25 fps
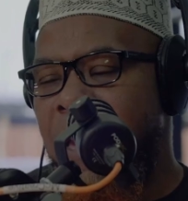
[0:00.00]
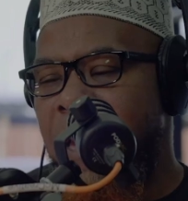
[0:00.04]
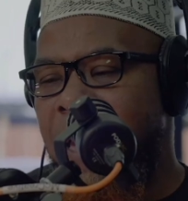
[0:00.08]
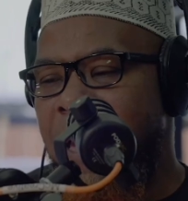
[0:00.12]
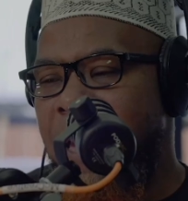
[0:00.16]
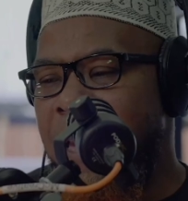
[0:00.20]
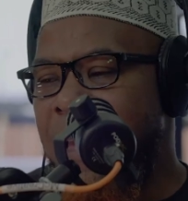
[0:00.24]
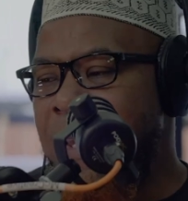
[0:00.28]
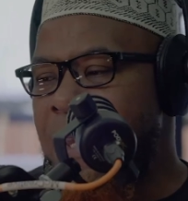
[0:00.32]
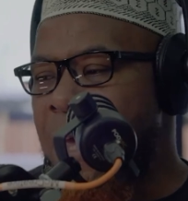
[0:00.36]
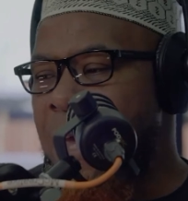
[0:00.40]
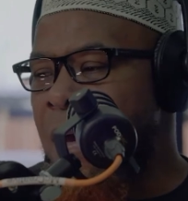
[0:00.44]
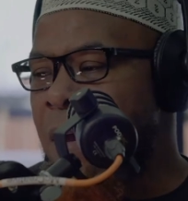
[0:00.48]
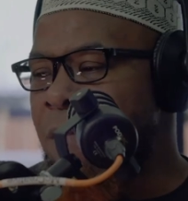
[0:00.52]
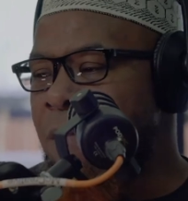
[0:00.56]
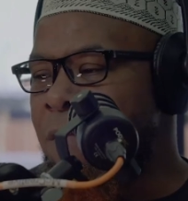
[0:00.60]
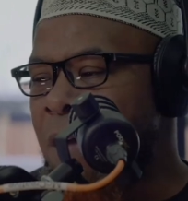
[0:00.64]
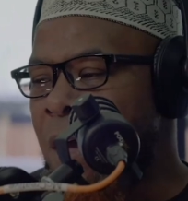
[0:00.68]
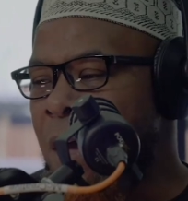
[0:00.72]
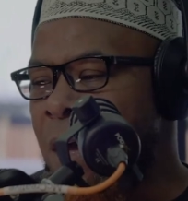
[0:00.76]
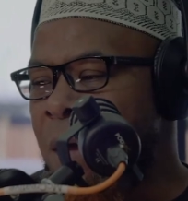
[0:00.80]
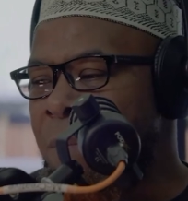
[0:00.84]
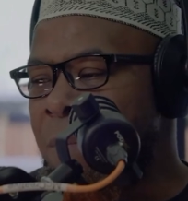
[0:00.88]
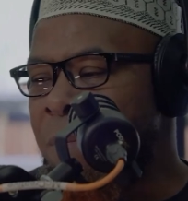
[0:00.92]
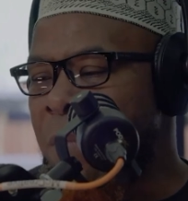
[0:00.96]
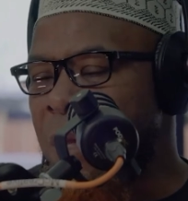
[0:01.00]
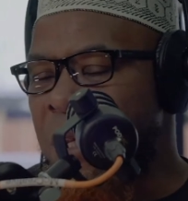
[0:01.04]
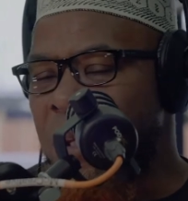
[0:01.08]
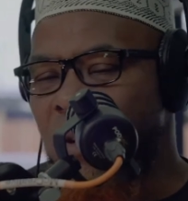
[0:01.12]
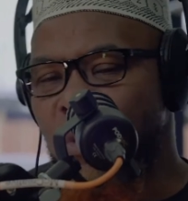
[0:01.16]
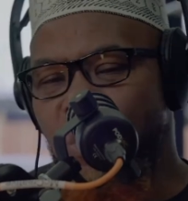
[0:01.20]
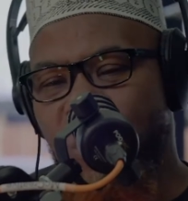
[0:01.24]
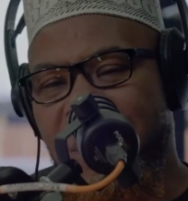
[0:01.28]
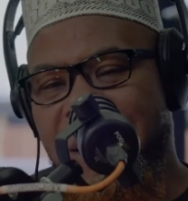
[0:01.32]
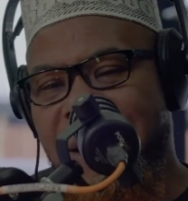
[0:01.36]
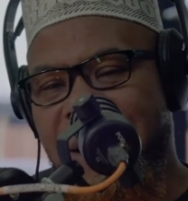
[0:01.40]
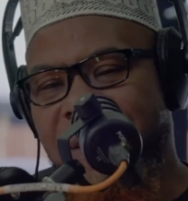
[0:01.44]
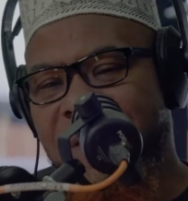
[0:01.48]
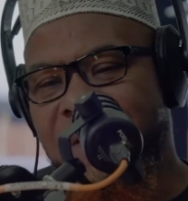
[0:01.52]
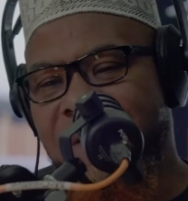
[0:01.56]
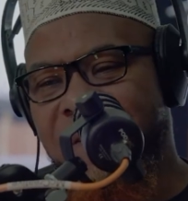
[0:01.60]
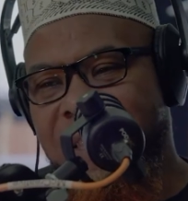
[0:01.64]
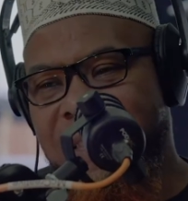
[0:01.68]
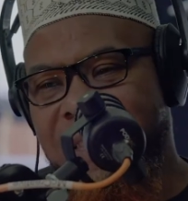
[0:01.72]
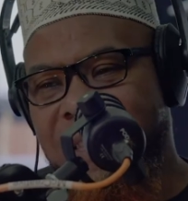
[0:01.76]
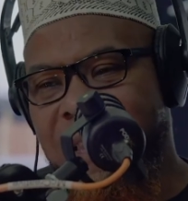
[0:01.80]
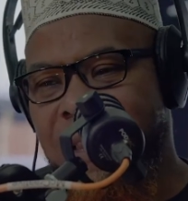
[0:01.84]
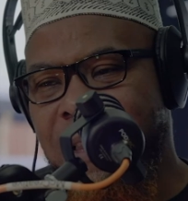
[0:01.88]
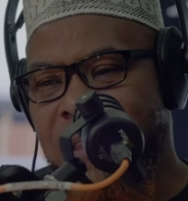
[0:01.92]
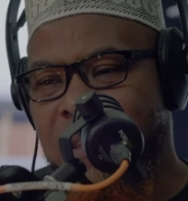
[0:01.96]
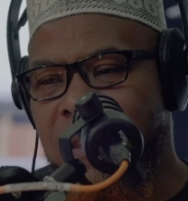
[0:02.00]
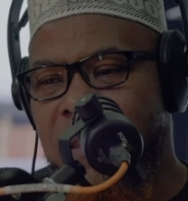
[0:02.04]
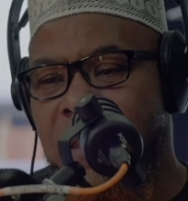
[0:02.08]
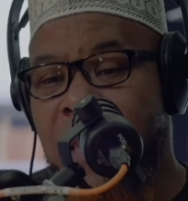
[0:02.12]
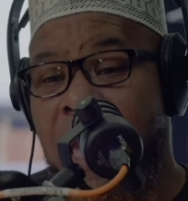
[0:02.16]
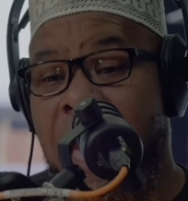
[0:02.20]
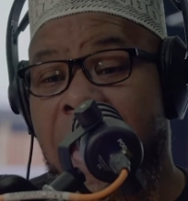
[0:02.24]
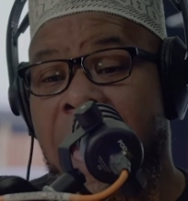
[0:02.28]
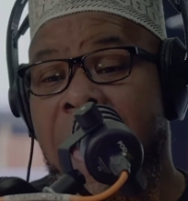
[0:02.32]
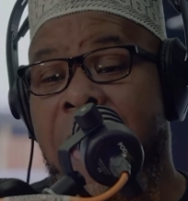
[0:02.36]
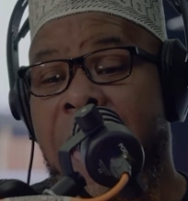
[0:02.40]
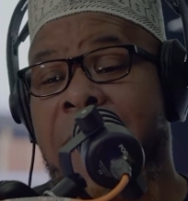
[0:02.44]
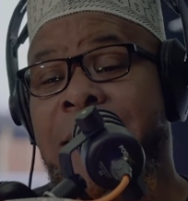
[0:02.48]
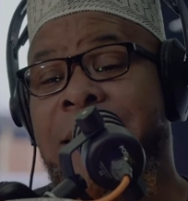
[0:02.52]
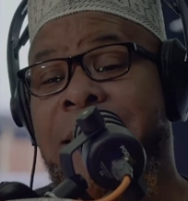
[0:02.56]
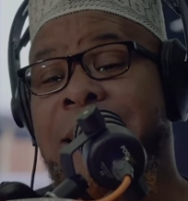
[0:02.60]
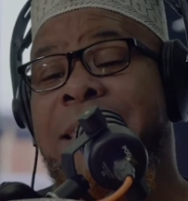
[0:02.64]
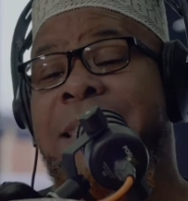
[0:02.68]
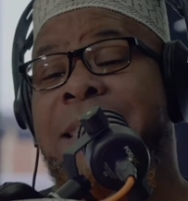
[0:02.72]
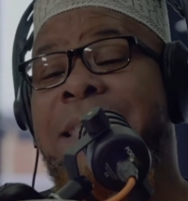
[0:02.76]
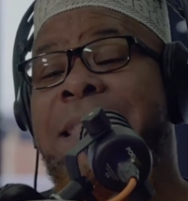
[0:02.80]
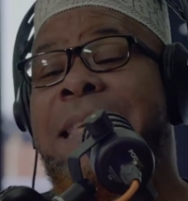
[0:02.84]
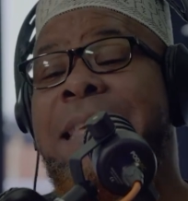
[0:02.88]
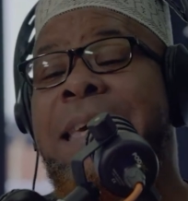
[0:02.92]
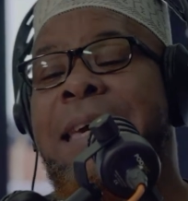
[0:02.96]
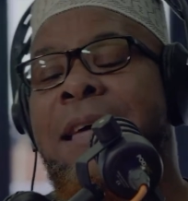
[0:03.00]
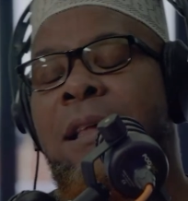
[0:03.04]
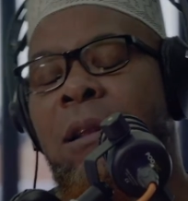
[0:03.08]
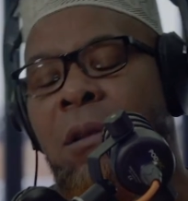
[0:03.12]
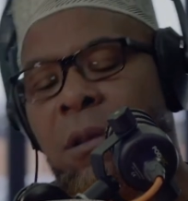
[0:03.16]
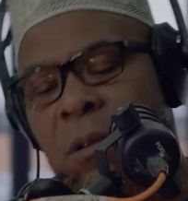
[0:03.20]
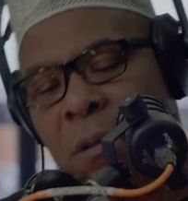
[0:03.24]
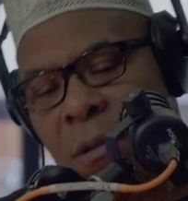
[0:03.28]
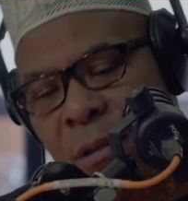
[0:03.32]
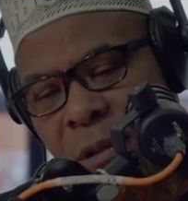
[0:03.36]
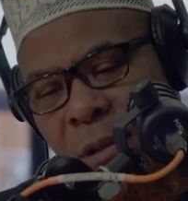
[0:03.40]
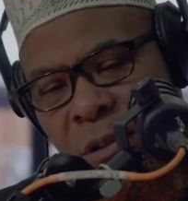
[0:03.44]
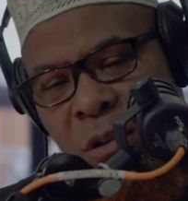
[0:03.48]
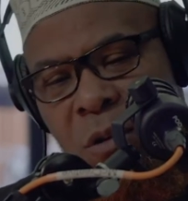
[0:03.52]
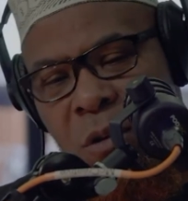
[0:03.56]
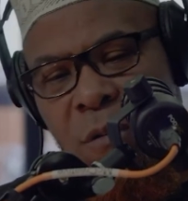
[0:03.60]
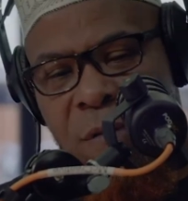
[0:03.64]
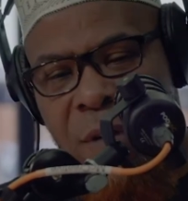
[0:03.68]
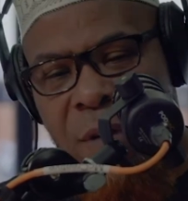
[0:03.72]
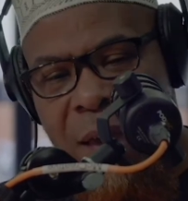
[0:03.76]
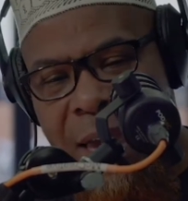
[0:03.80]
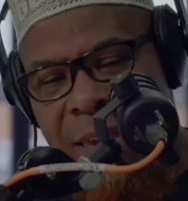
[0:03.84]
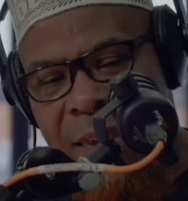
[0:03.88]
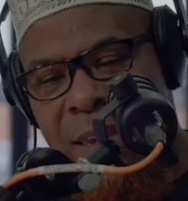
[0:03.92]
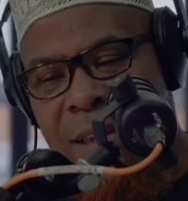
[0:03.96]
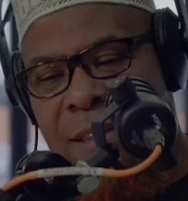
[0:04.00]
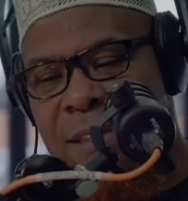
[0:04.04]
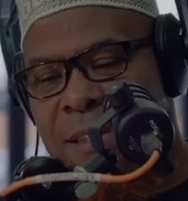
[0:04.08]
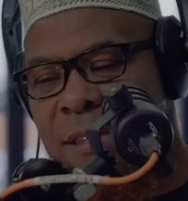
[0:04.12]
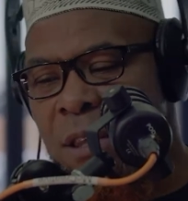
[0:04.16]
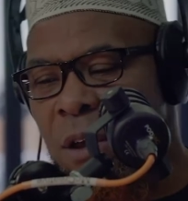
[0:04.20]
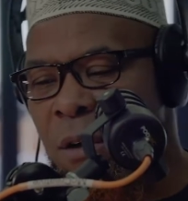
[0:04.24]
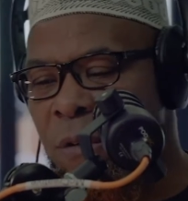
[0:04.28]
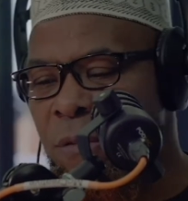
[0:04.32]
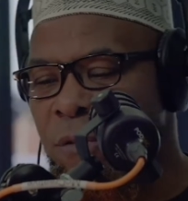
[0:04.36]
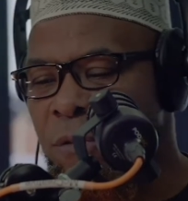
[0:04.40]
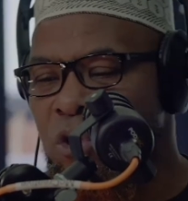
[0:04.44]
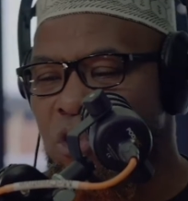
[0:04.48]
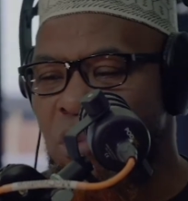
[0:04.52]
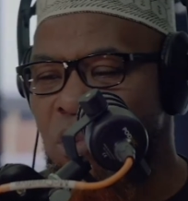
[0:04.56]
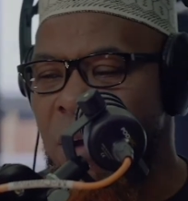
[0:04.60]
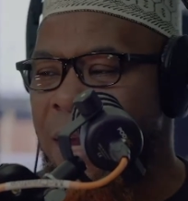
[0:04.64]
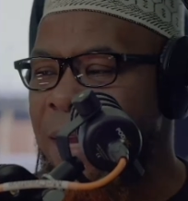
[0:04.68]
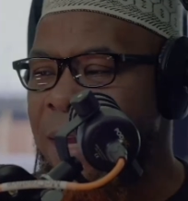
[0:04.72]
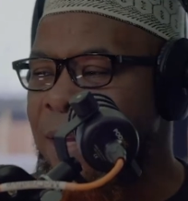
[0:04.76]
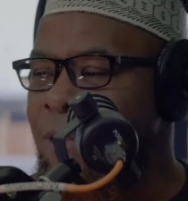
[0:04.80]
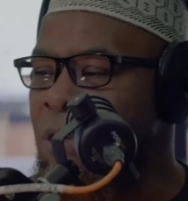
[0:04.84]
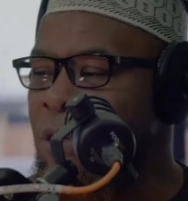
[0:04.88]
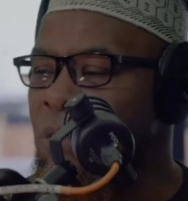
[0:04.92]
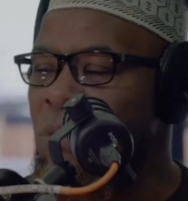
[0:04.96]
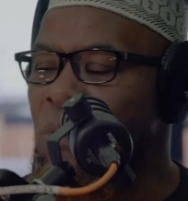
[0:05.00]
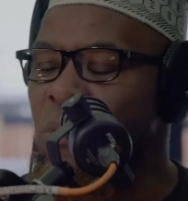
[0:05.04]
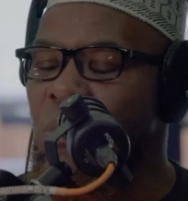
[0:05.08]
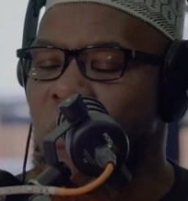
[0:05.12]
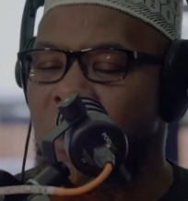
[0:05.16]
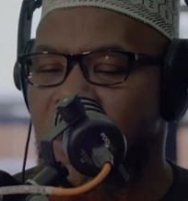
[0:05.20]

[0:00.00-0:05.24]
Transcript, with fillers: in our, uh, um, nuclear physics, and still you find yourself trying to do hmm.